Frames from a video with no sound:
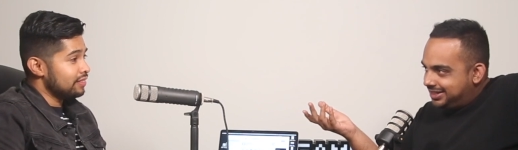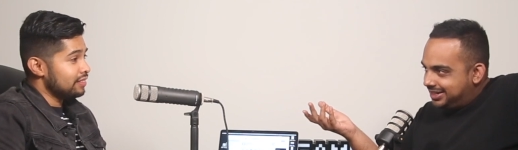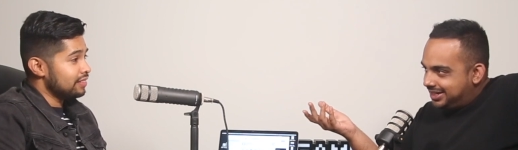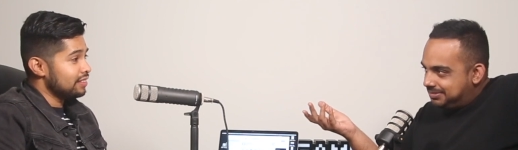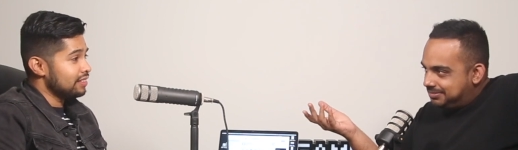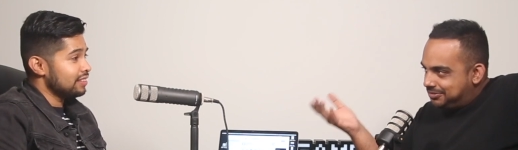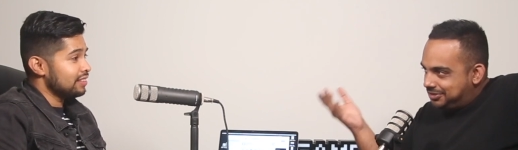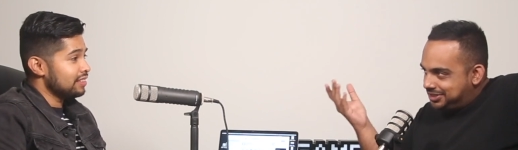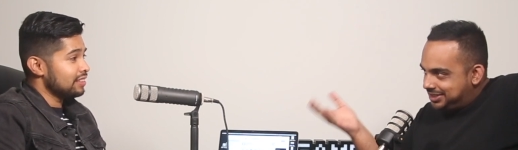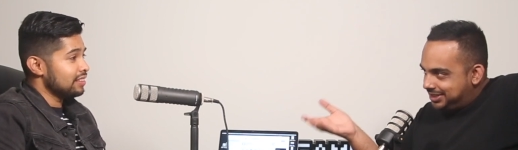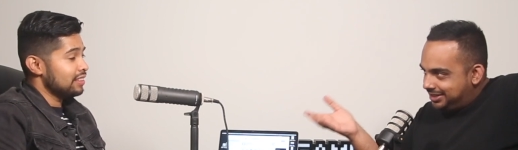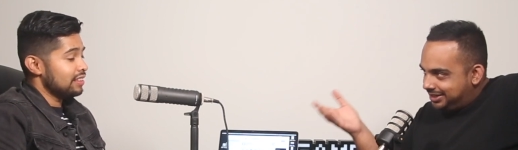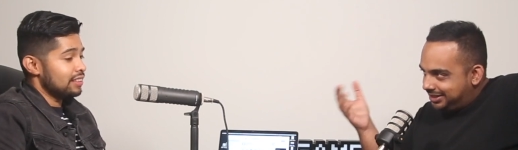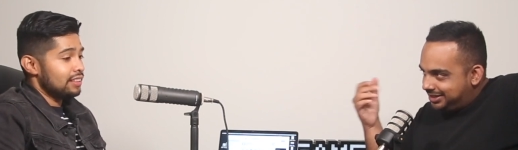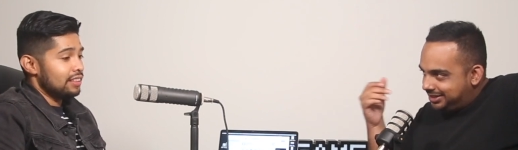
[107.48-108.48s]
Speaker 1: Um, what's
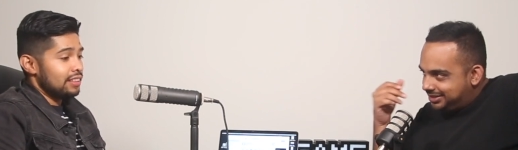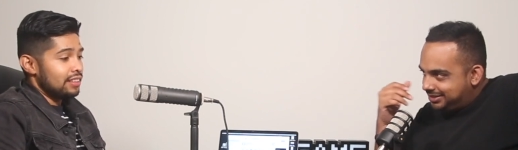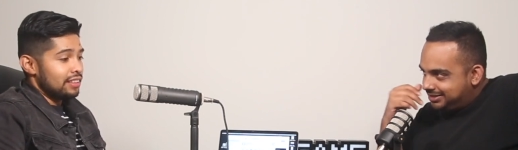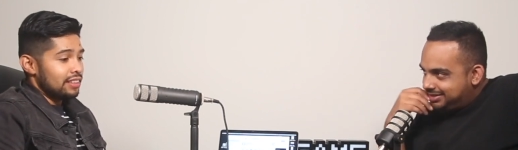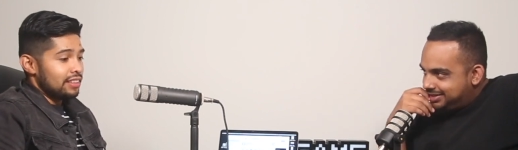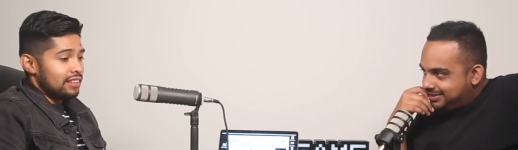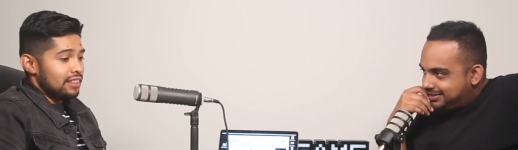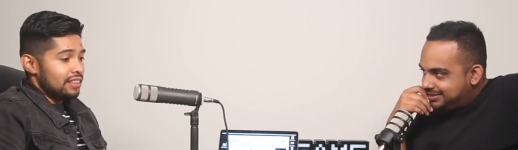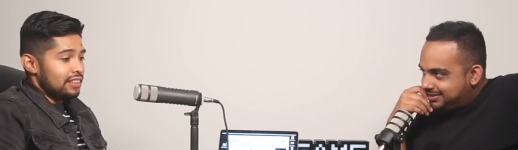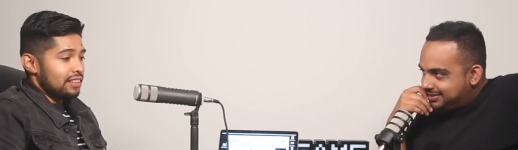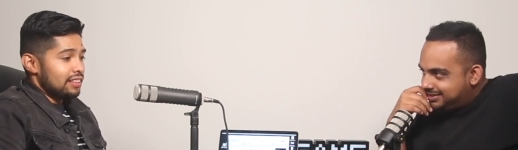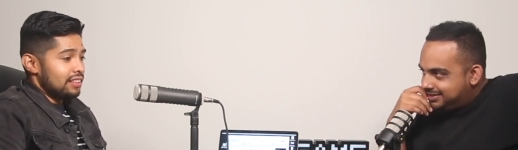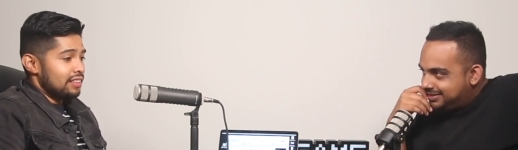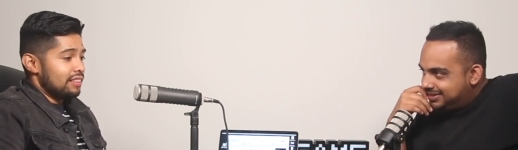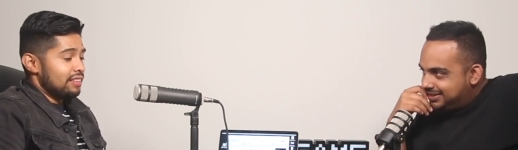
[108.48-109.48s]
it like?
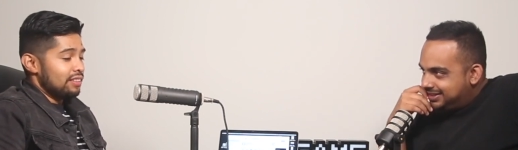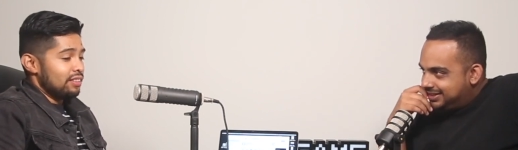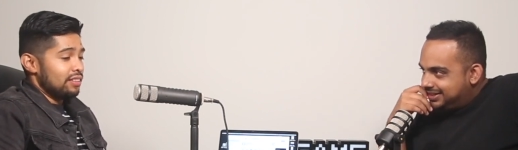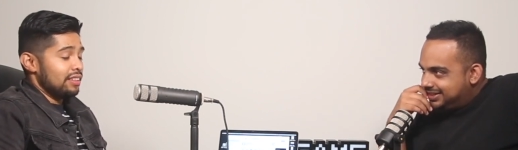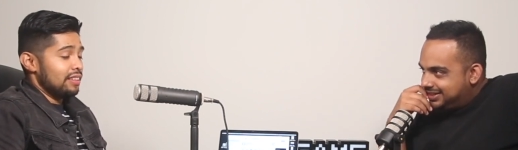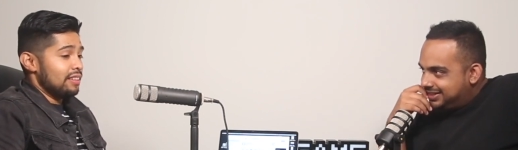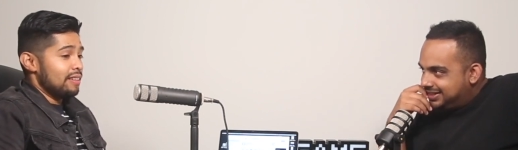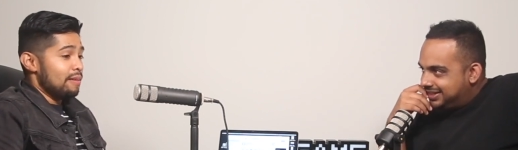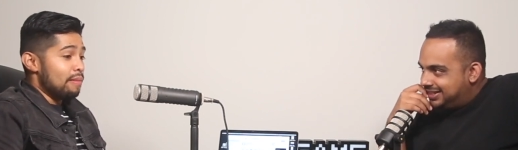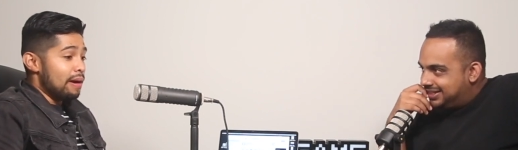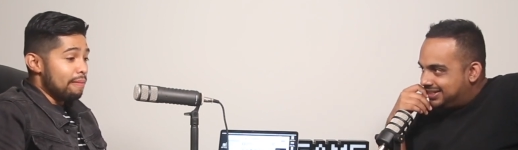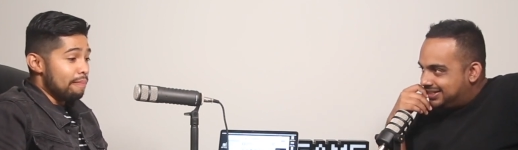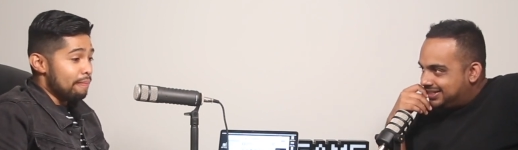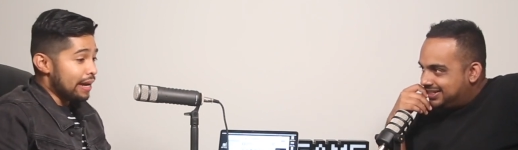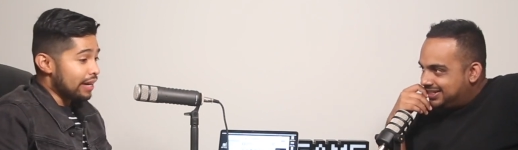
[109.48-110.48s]
Speaker 2: Uh,
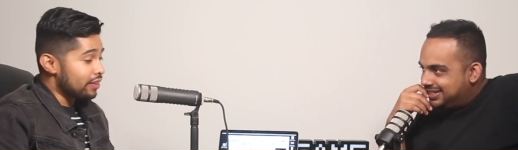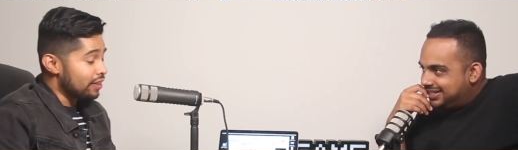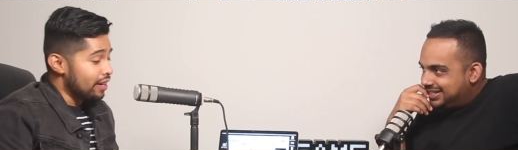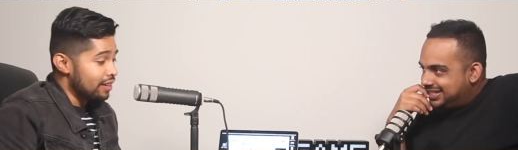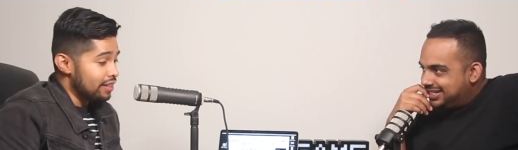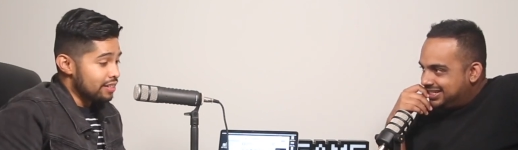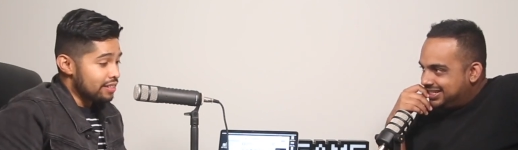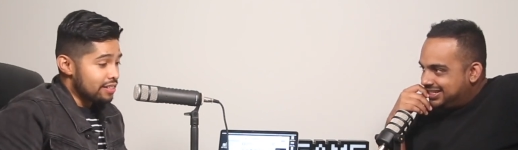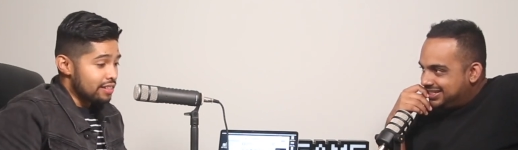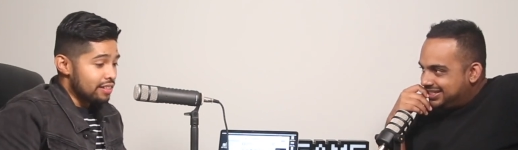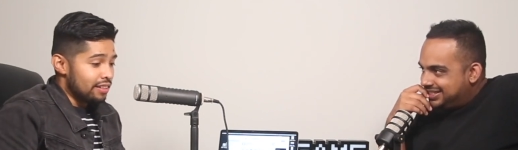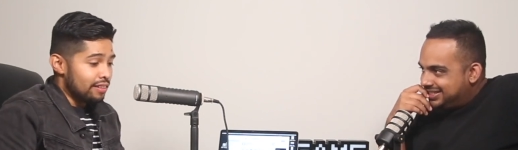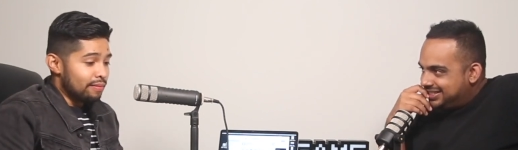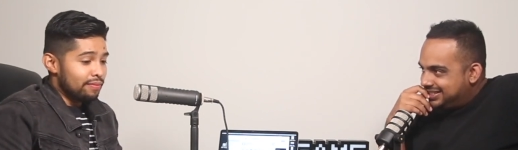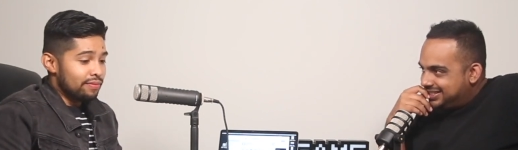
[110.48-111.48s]
my background is,
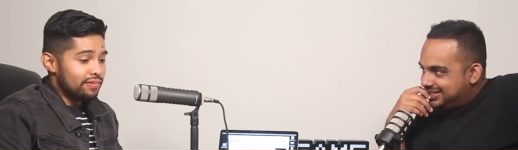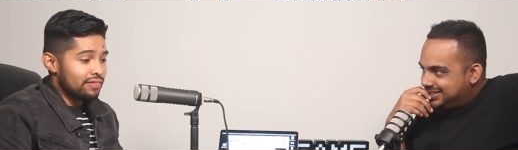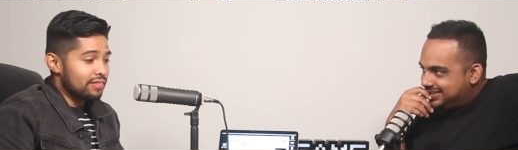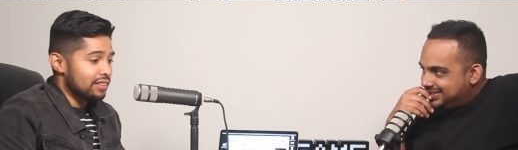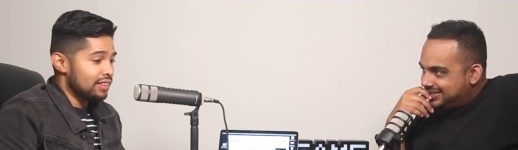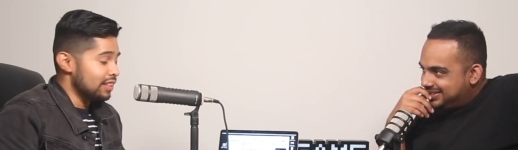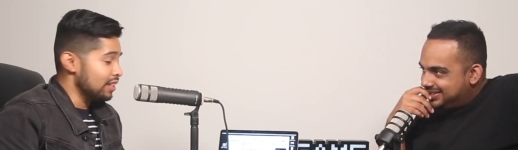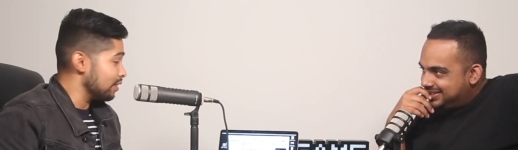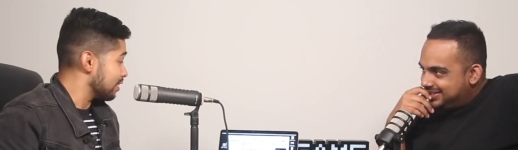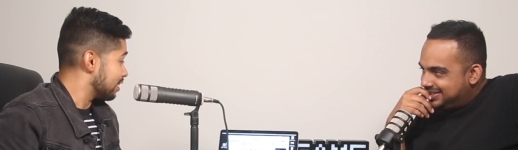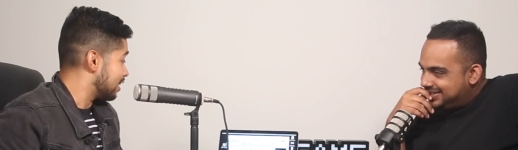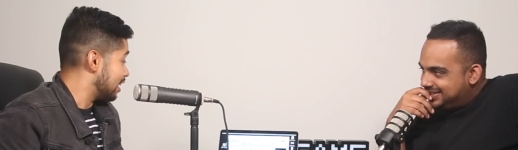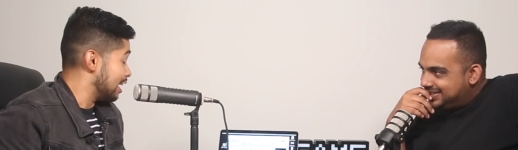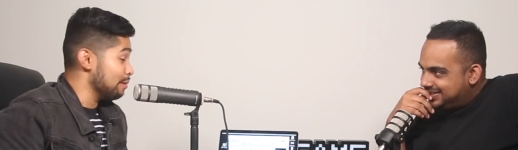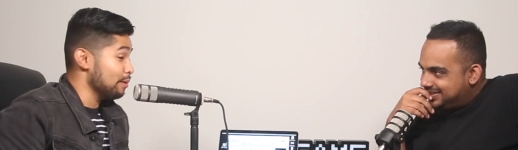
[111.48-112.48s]
uh, you know,
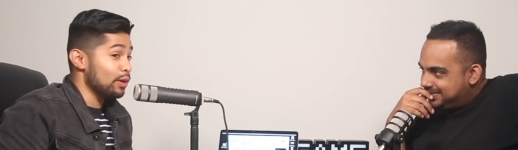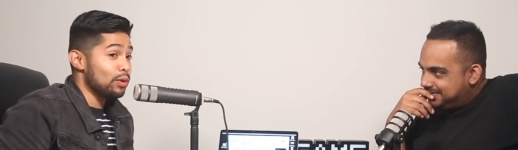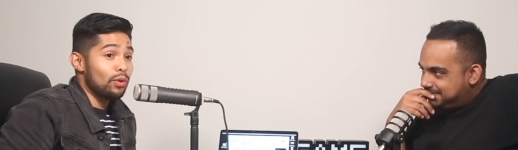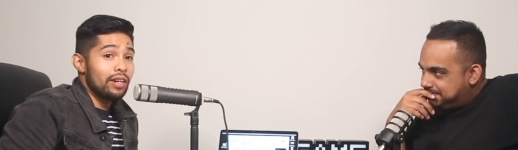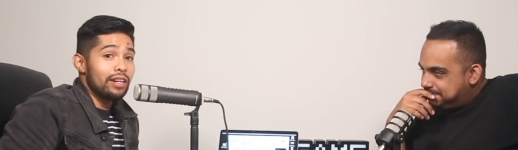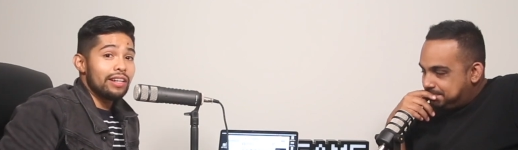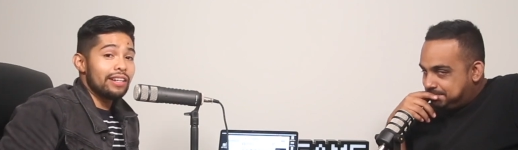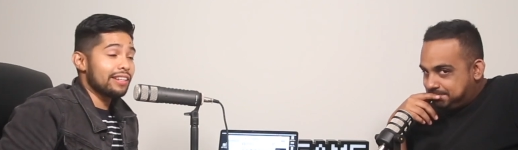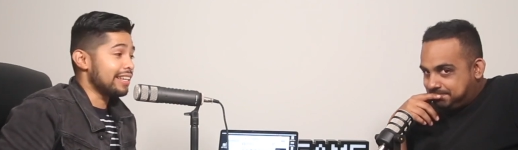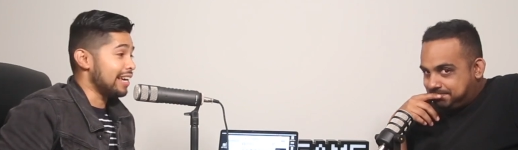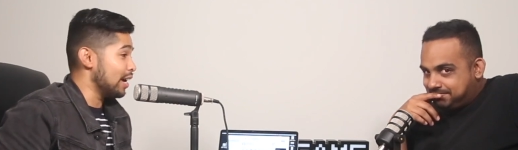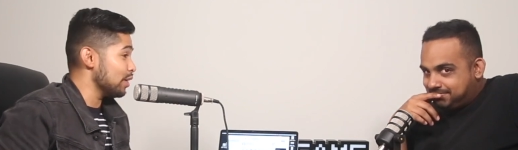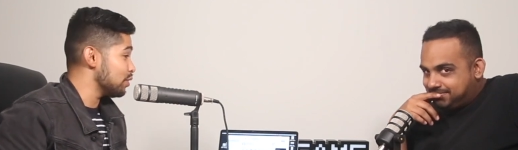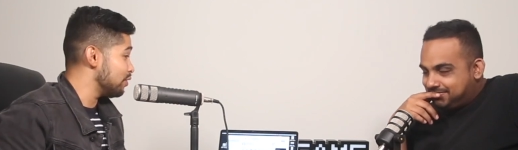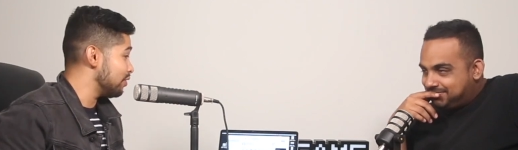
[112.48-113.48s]
keyboard warrior,
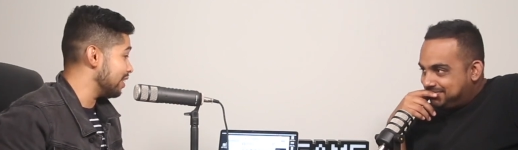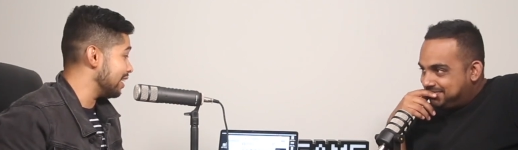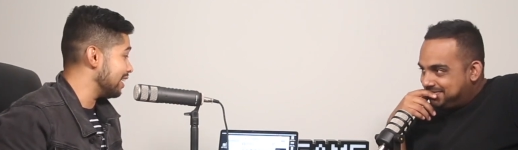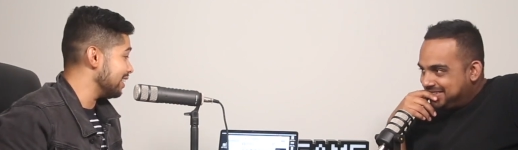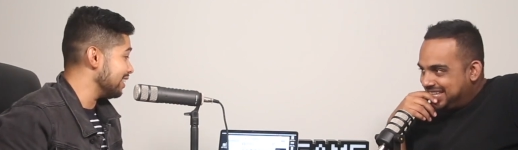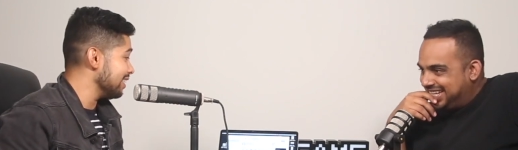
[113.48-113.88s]
couch fan,